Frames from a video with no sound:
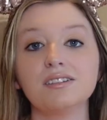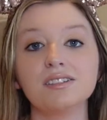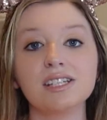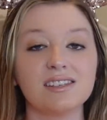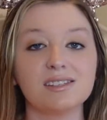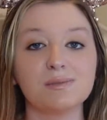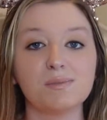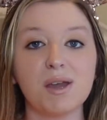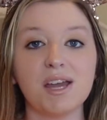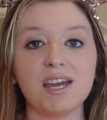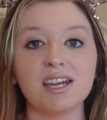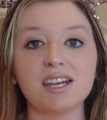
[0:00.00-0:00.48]

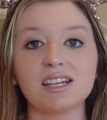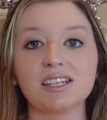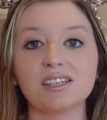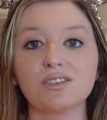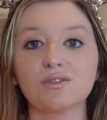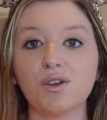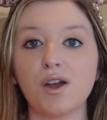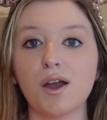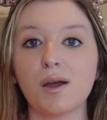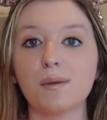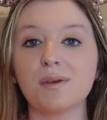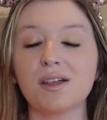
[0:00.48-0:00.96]
This pin is
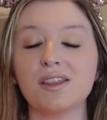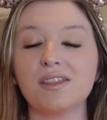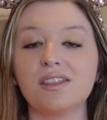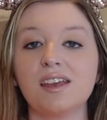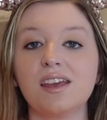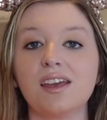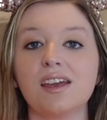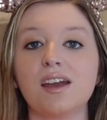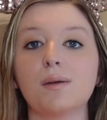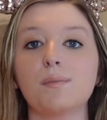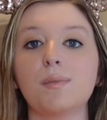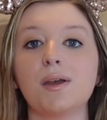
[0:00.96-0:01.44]
from
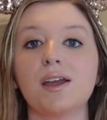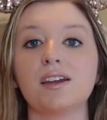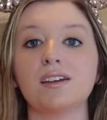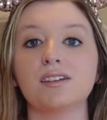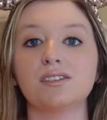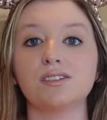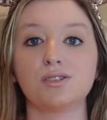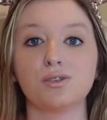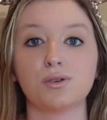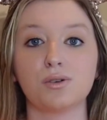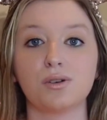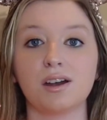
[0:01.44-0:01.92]
the
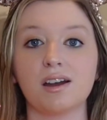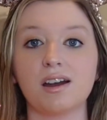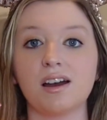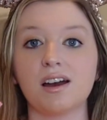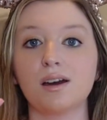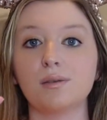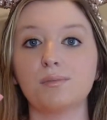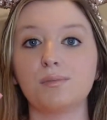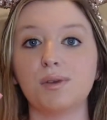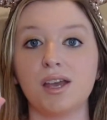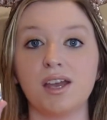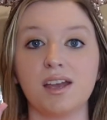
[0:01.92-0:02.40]

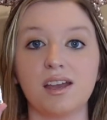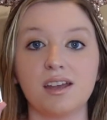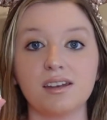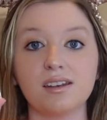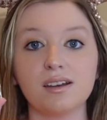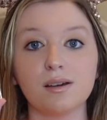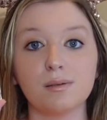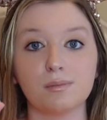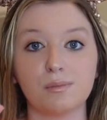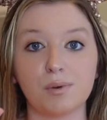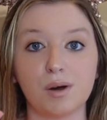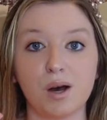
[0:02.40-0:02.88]
Pandora pin
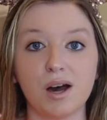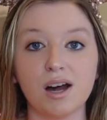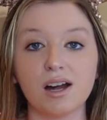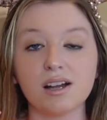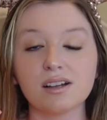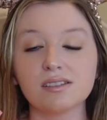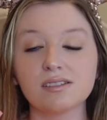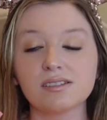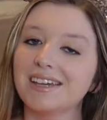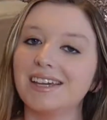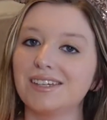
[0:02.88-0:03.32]
box.